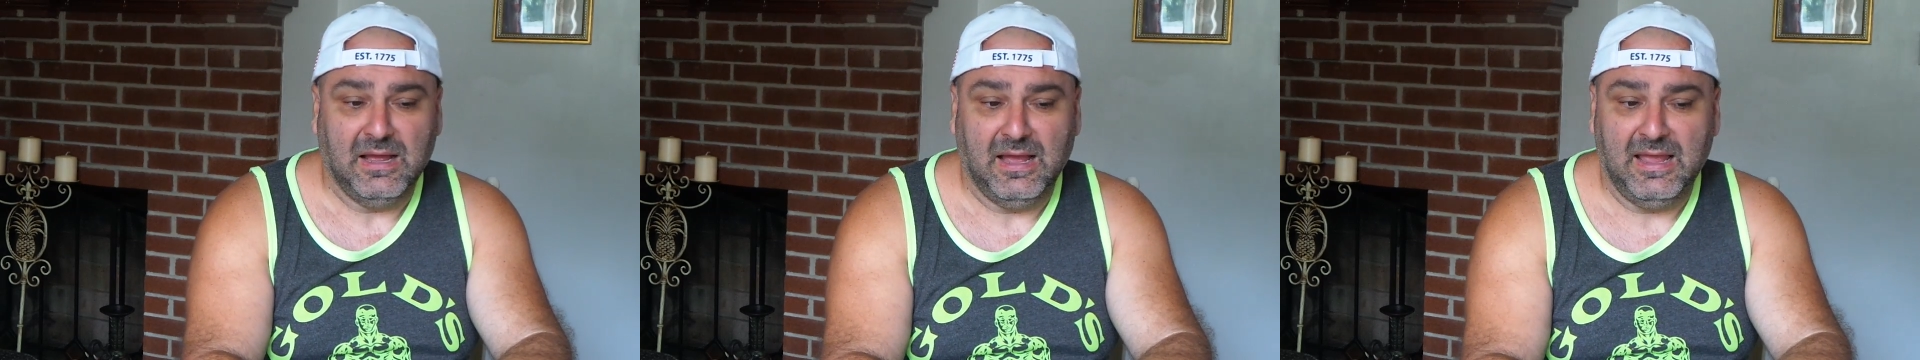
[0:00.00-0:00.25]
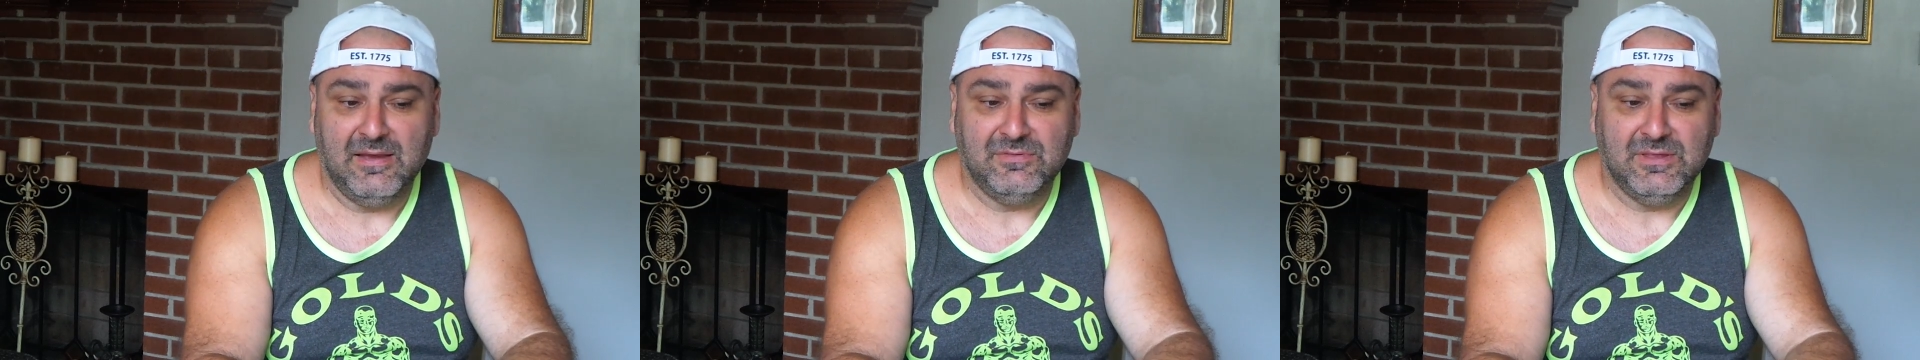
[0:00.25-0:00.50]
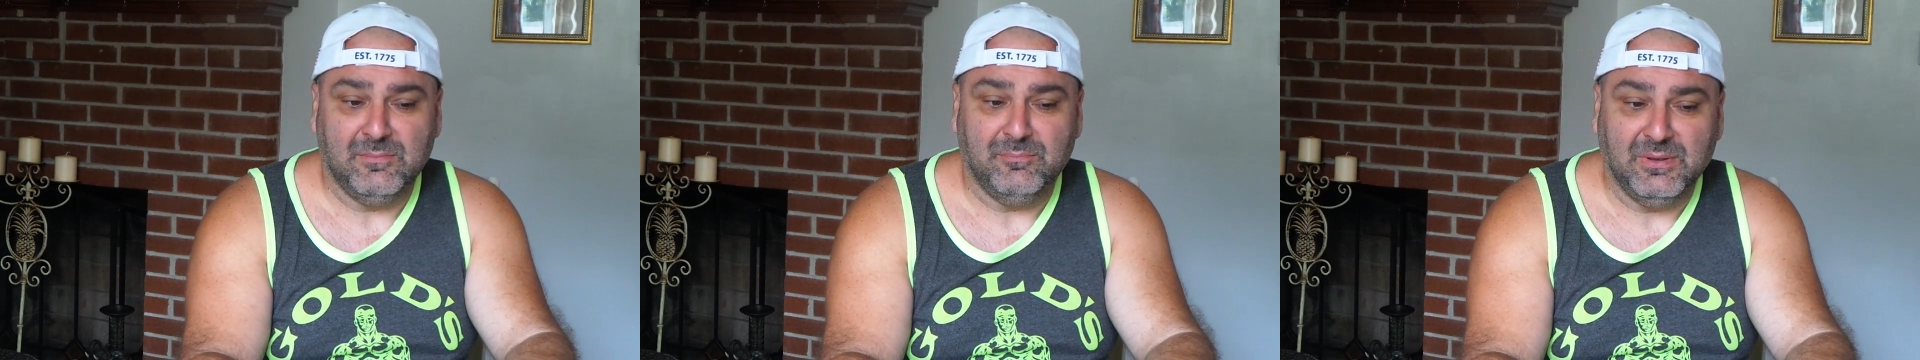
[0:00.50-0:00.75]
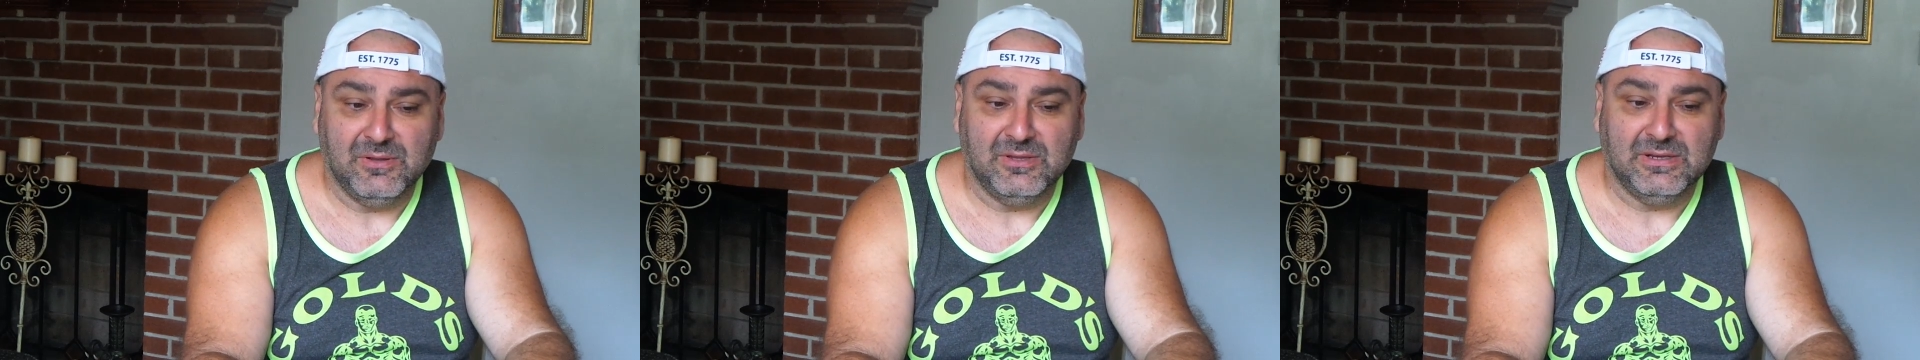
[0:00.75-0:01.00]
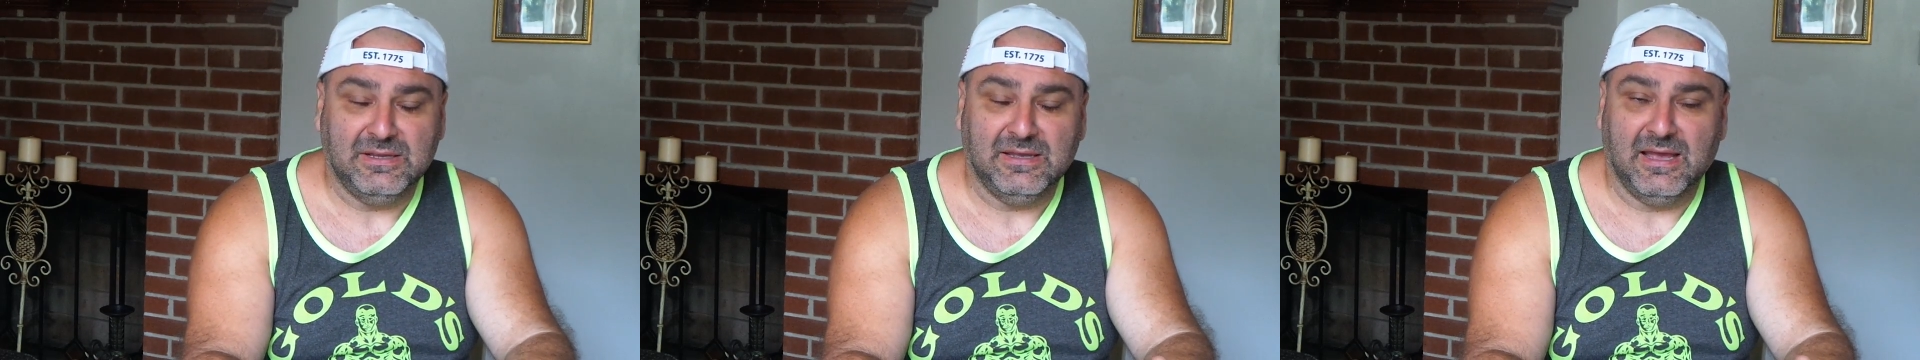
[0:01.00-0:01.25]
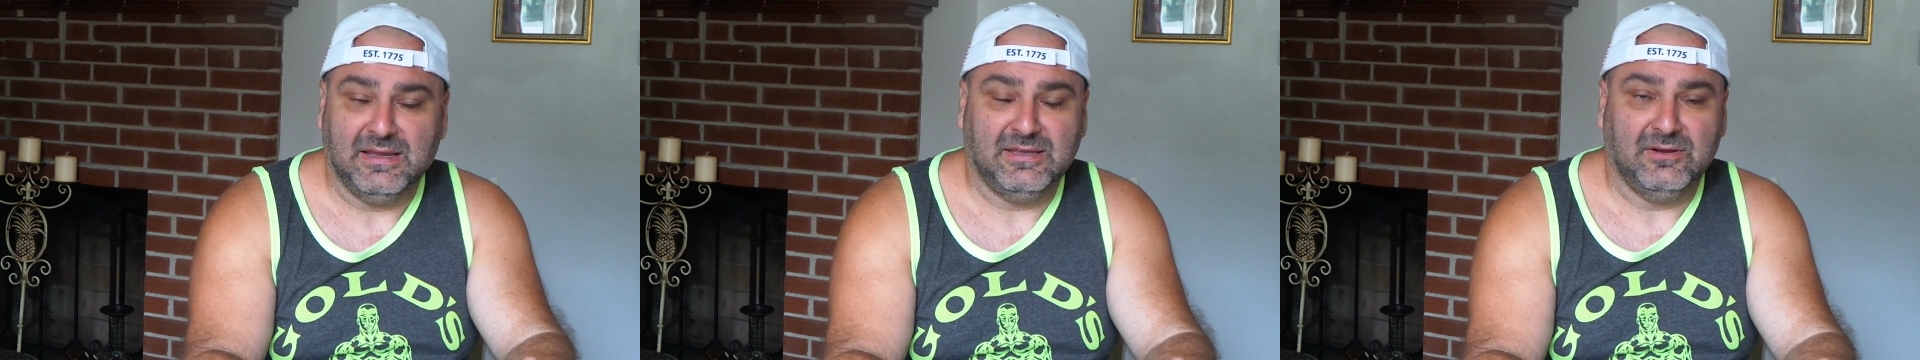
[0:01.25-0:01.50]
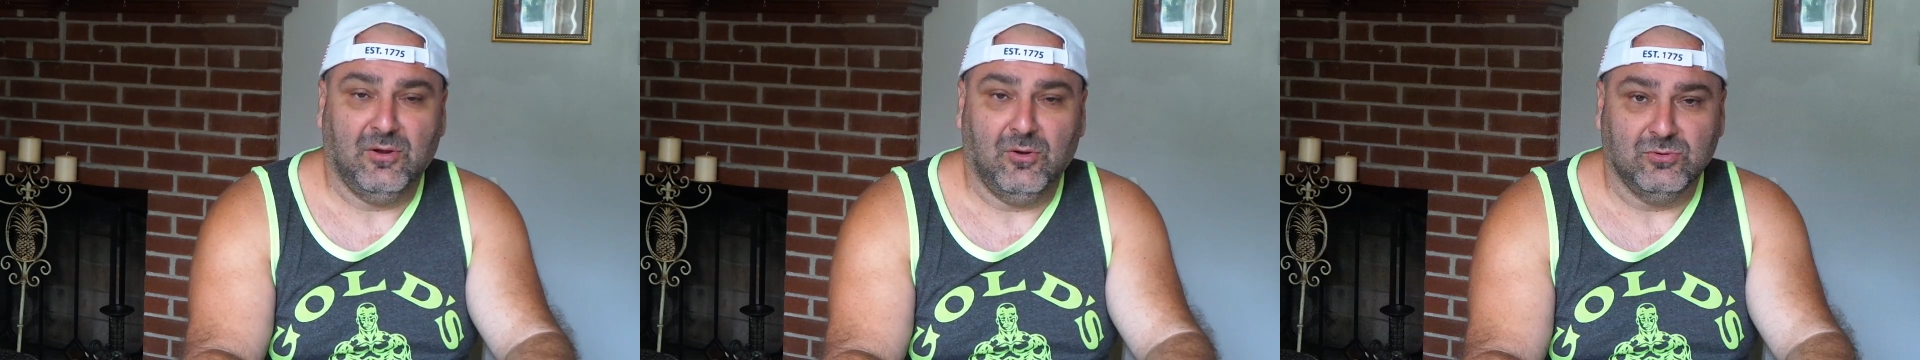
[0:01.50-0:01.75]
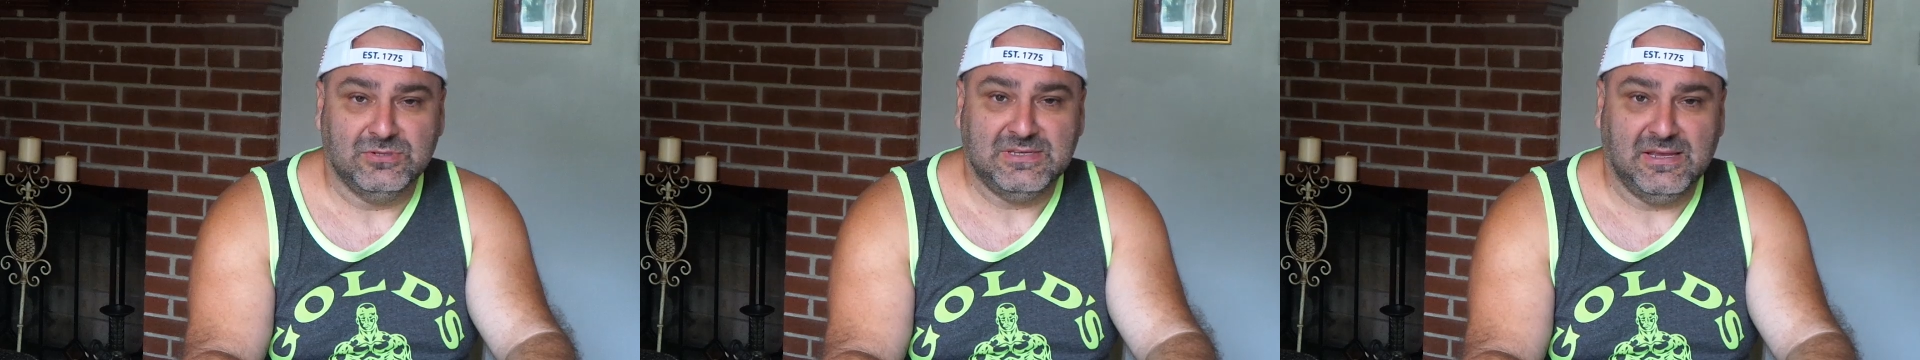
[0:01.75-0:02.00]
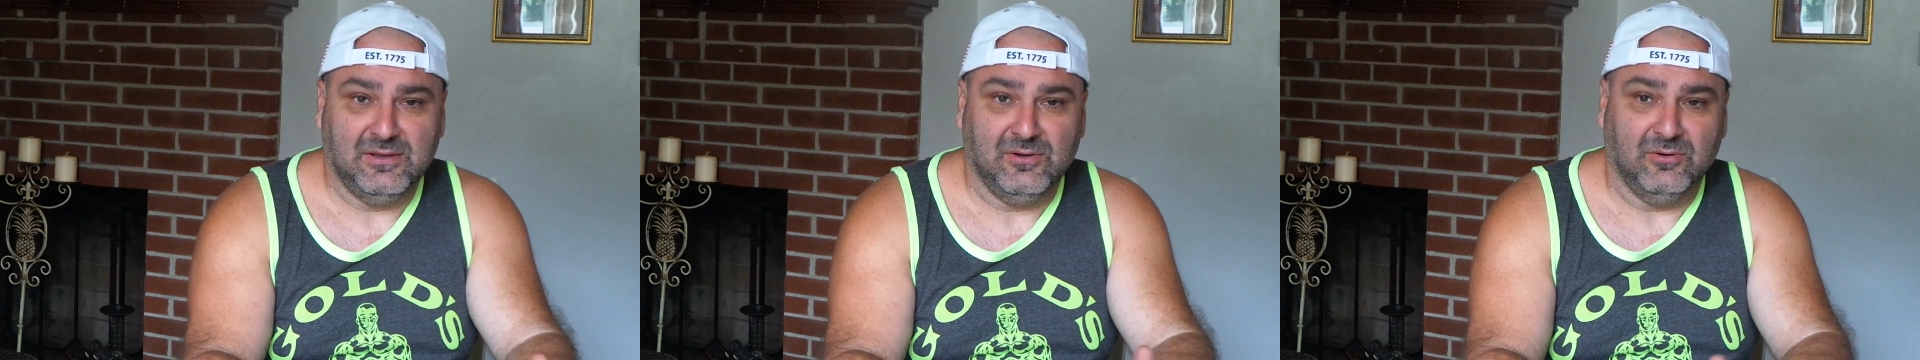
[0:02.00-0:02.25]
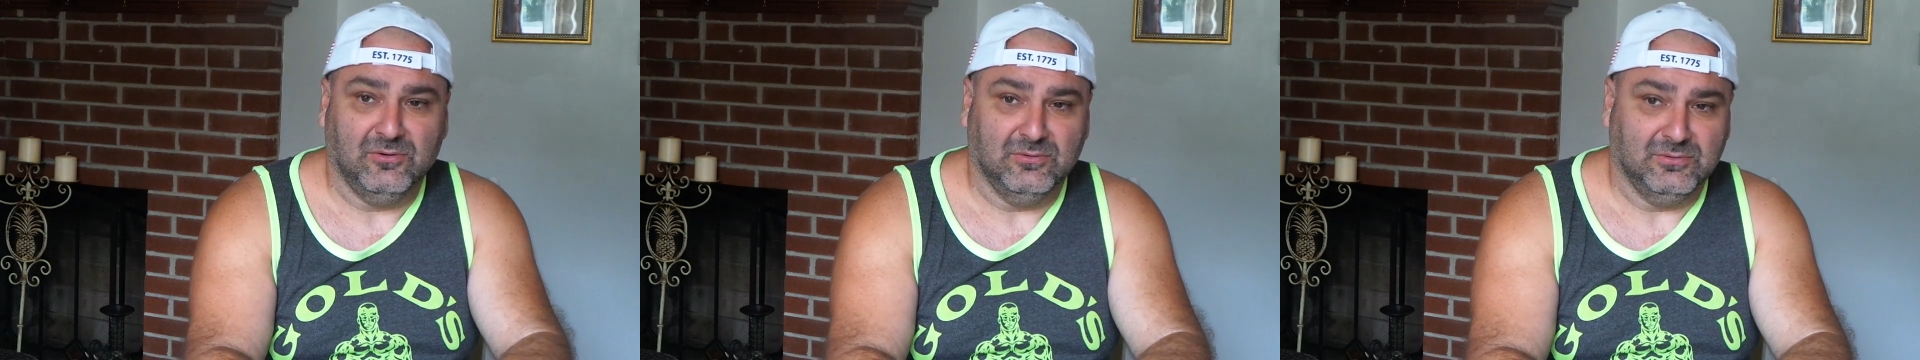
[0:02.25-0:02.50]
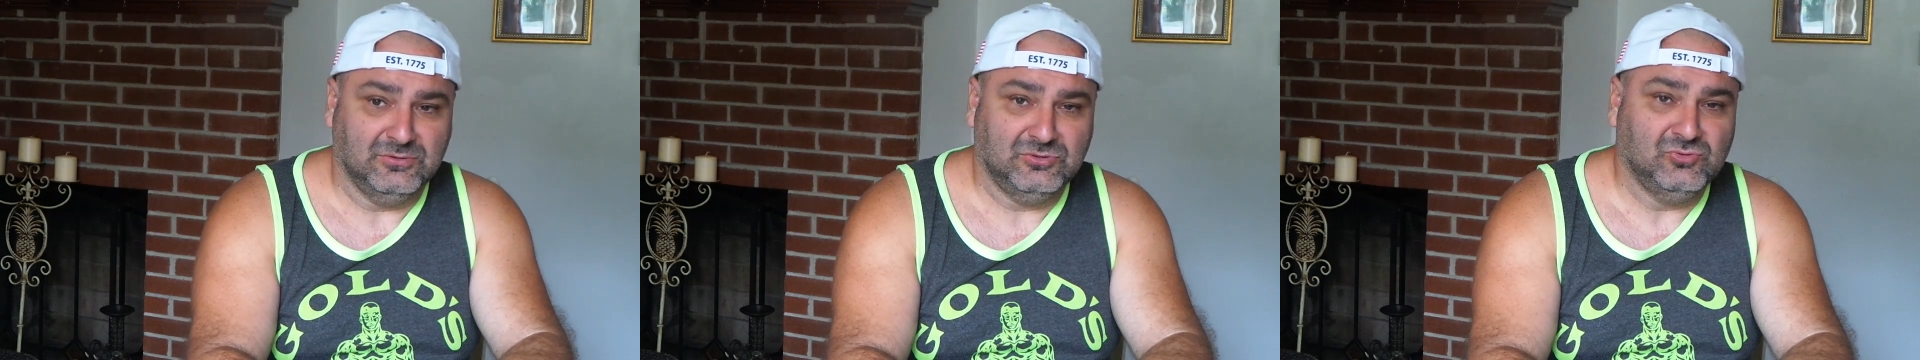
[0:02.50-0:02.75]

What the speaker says: I have the ability, I can wholesale